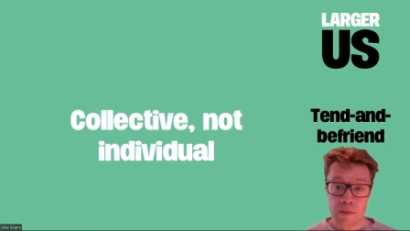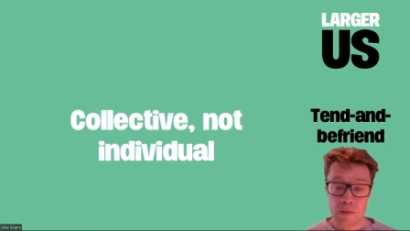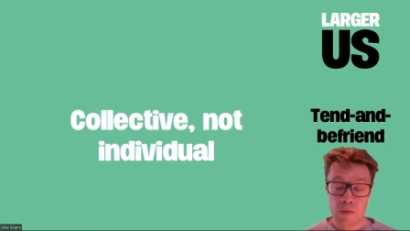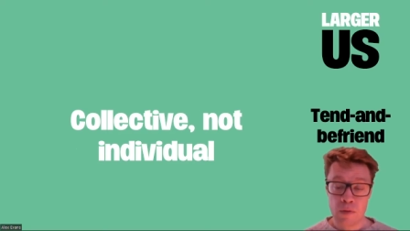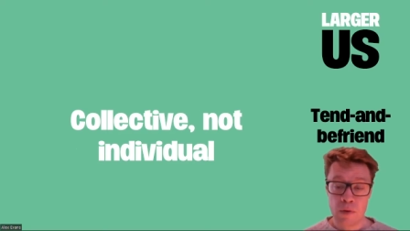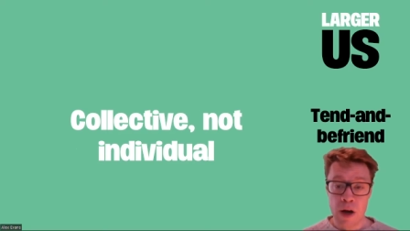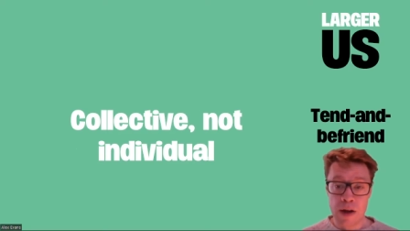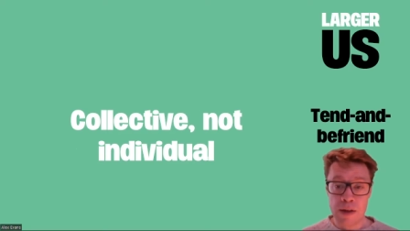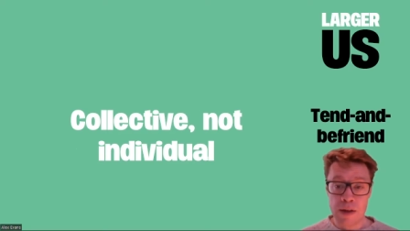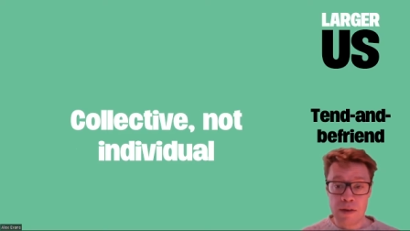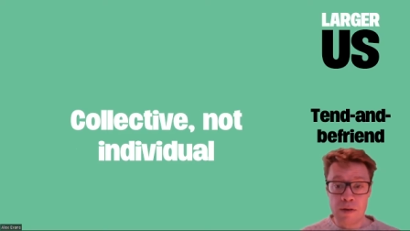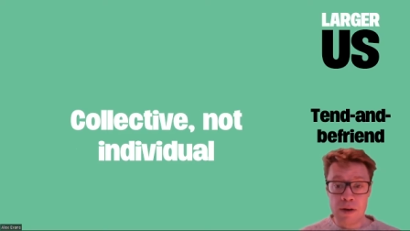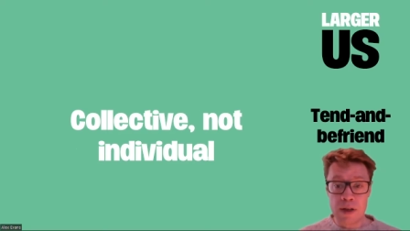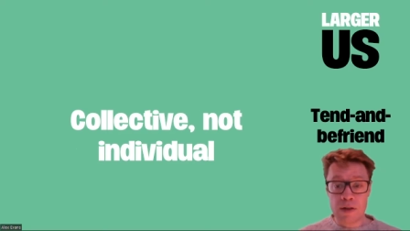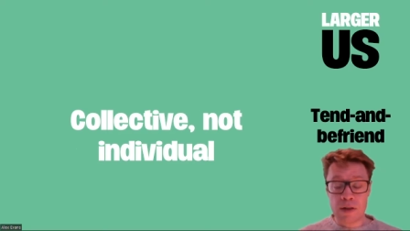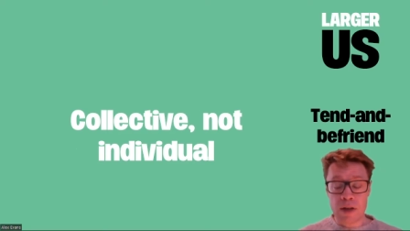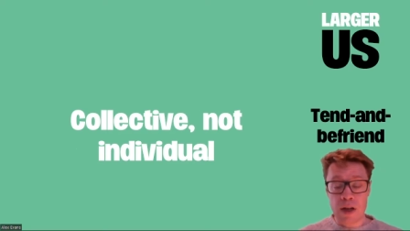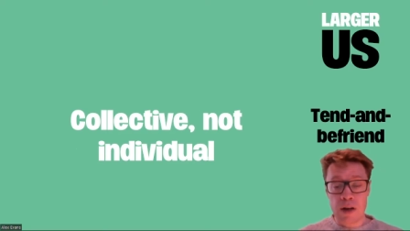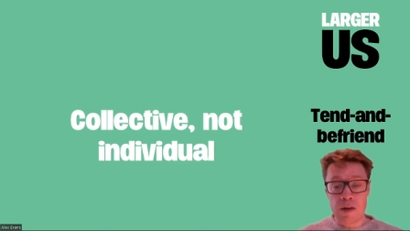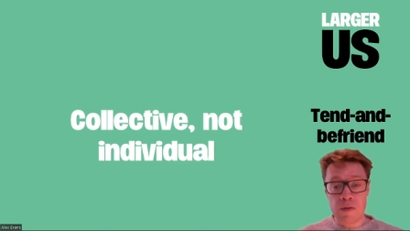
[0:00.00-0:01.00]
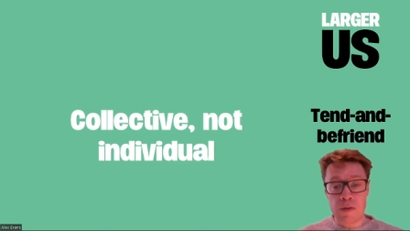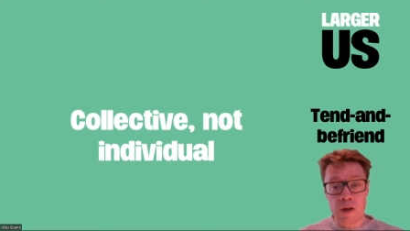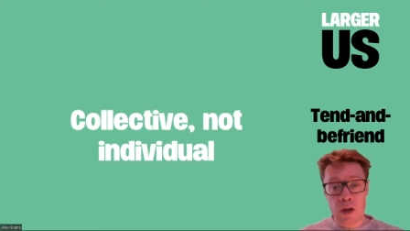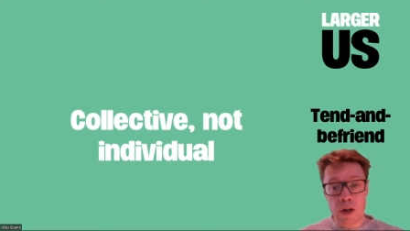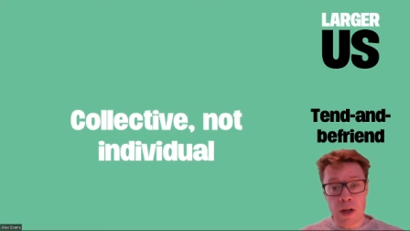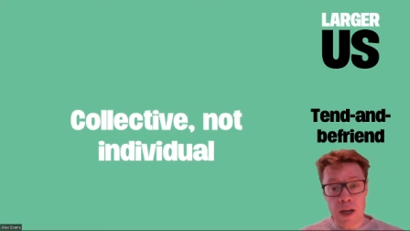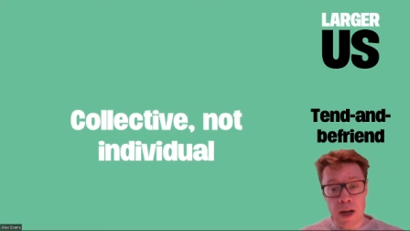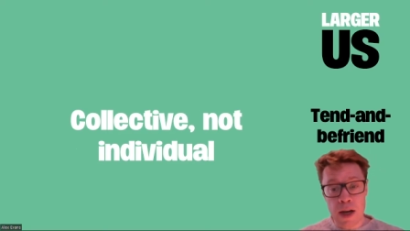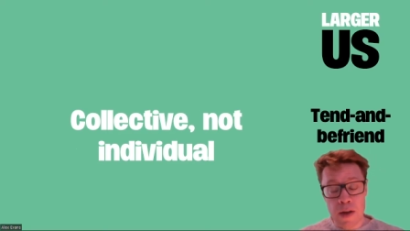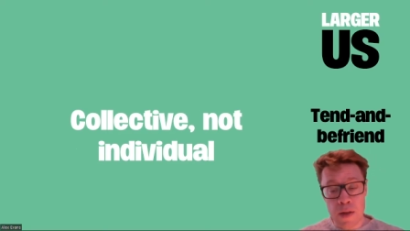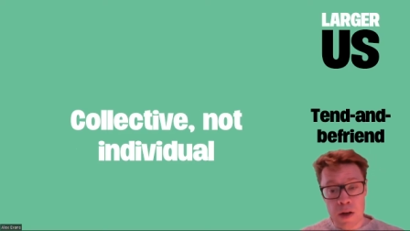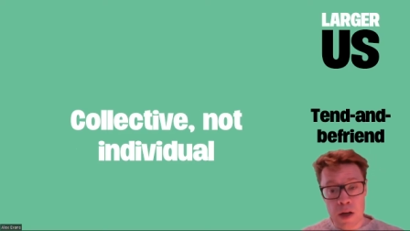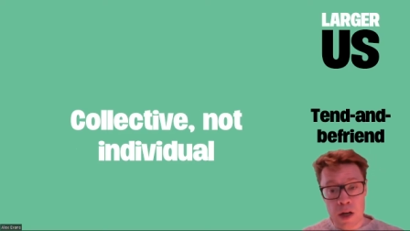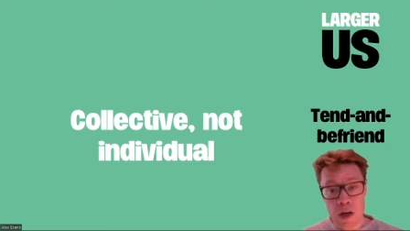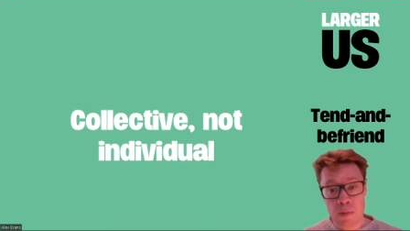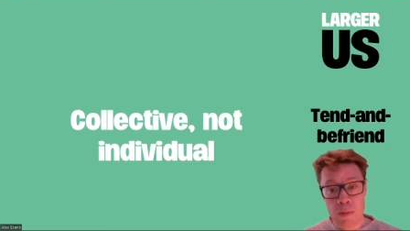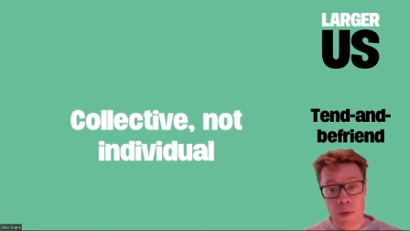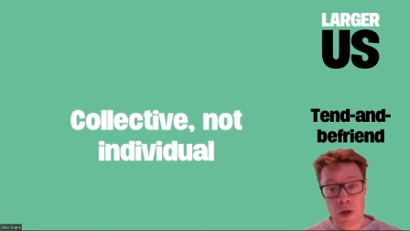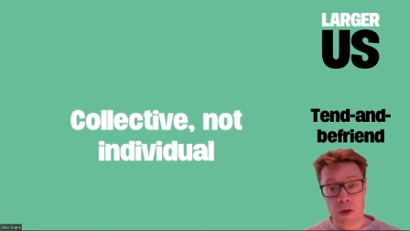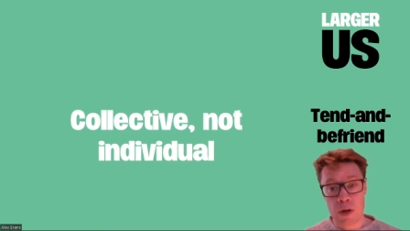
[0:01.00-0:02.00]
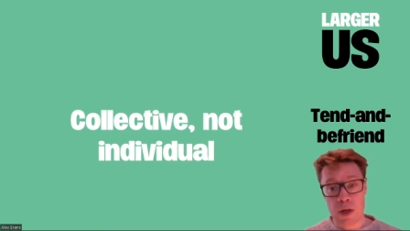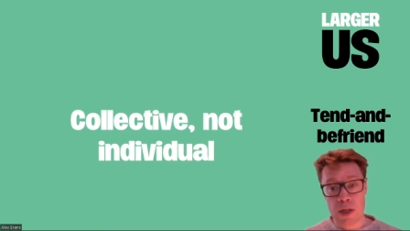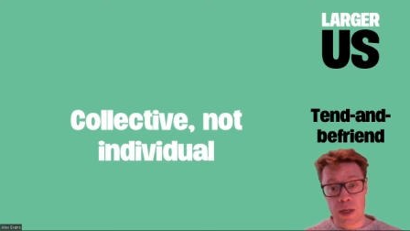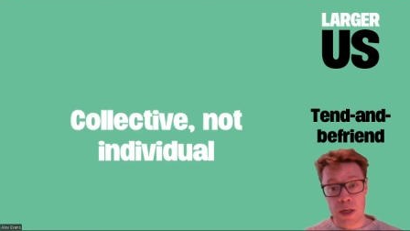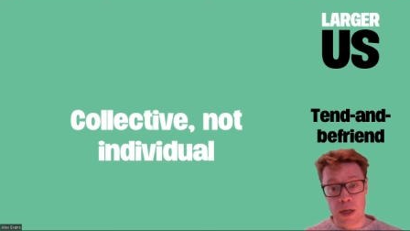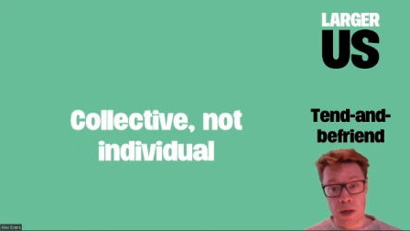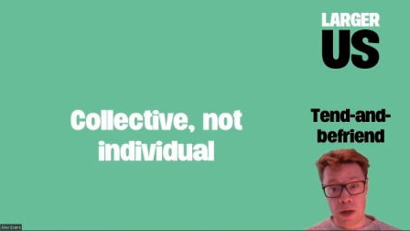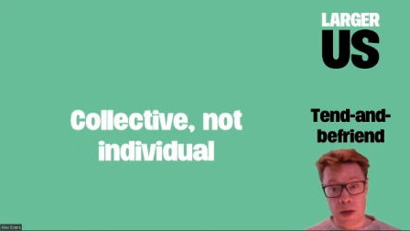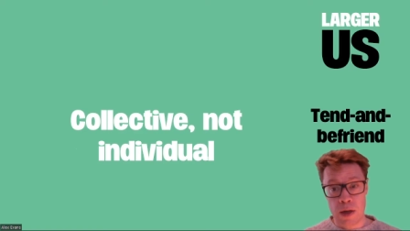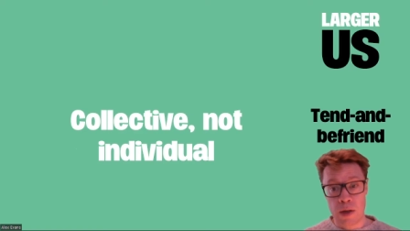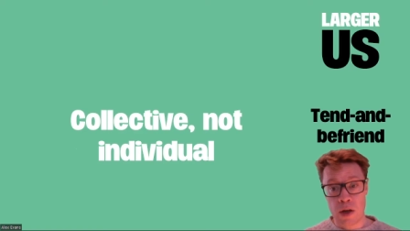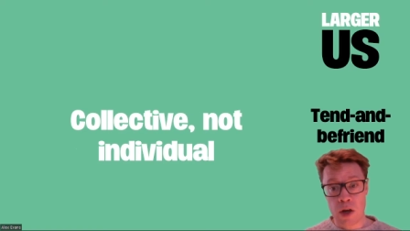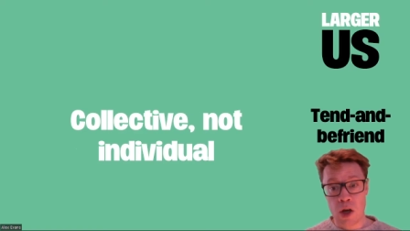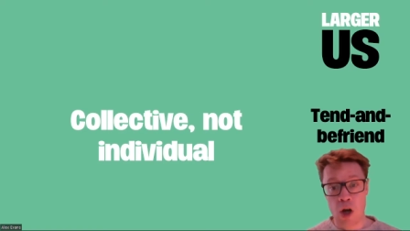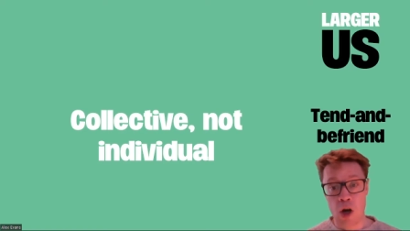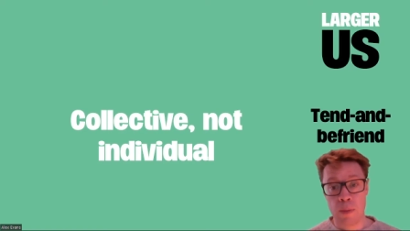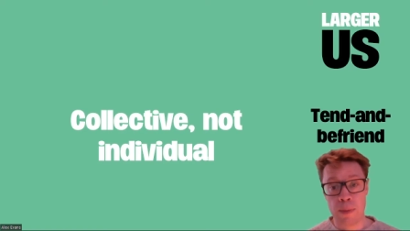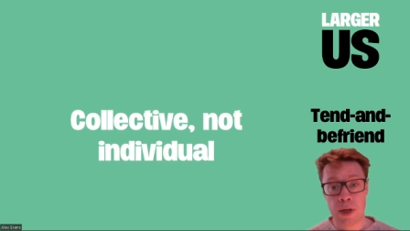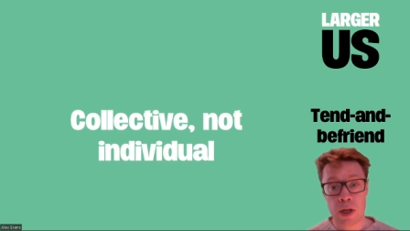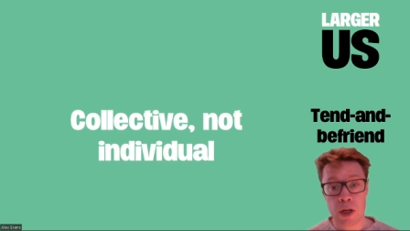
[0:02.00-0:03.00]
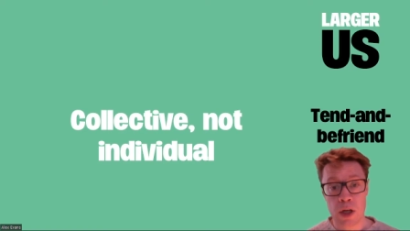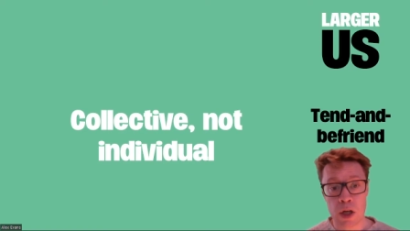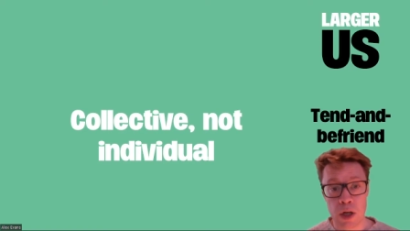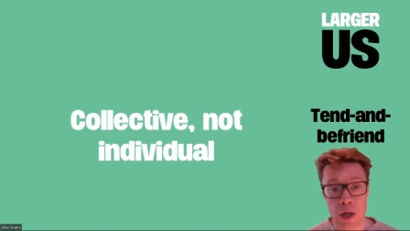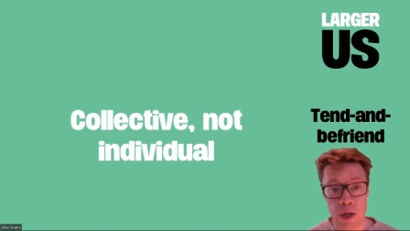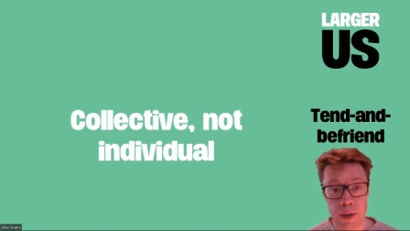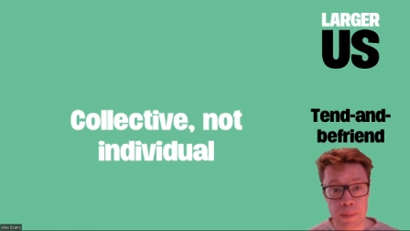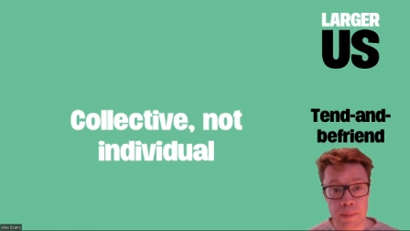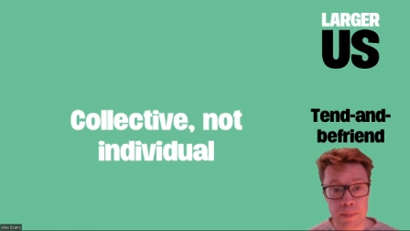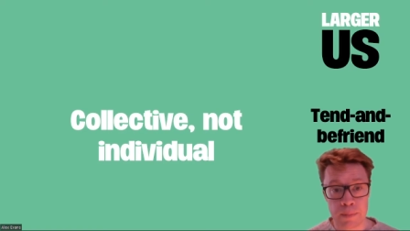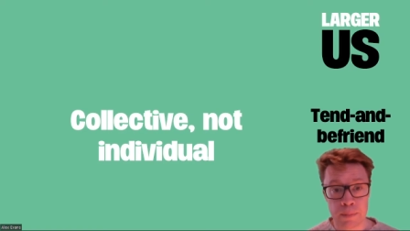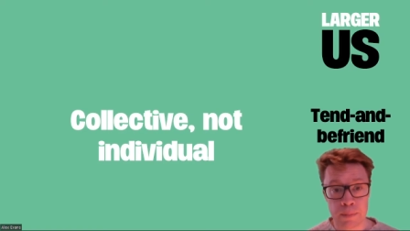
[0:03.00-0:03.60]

Rather, it's kind of looking at the community, at the common good.